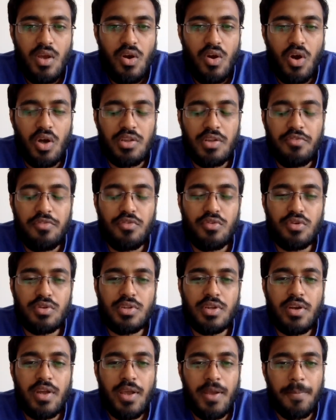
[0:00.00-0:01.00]
On the
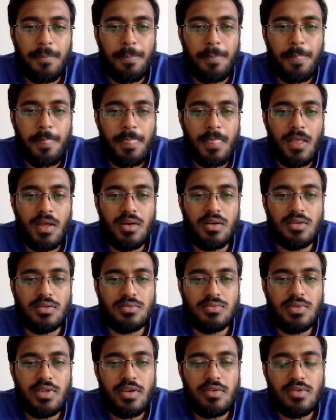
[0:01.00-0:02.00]
fourth day,
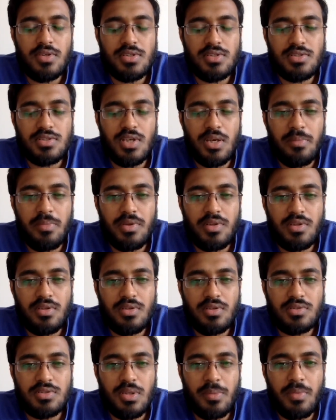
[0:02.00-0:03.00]
there was
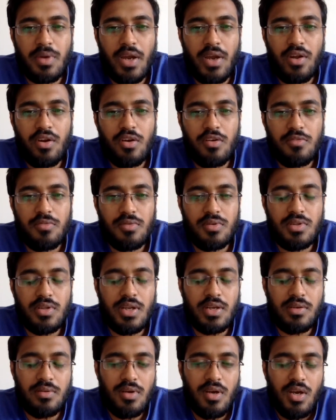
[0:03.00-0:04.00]
some kind of
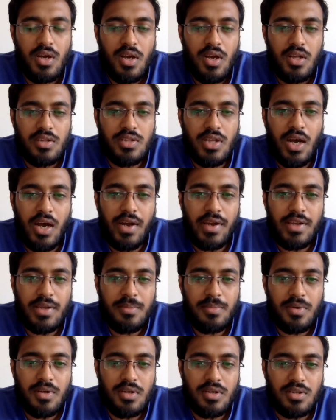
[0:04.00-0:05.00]
that the
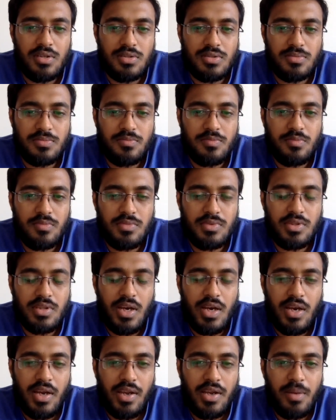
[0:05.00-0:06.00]

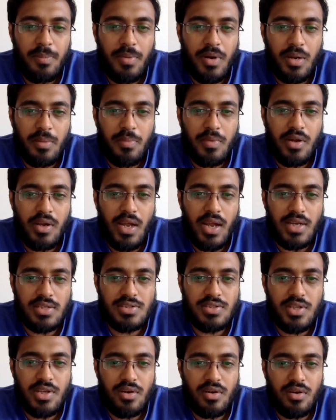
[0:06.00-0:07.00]
eye department
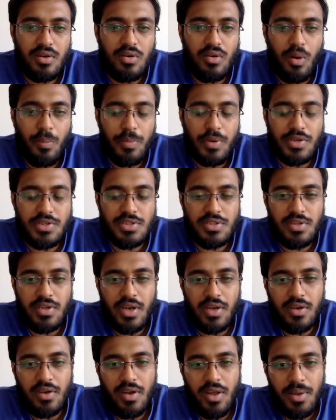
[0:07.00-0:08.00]
has their operation
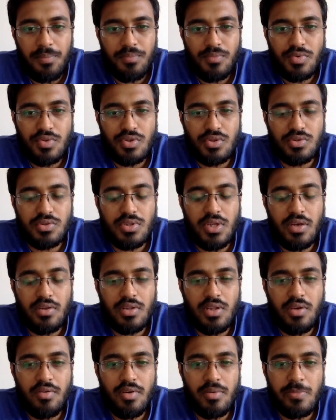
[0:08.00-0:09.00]
theater day, so
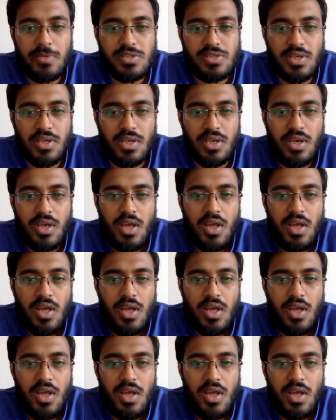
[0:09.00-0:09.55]
that they were busy,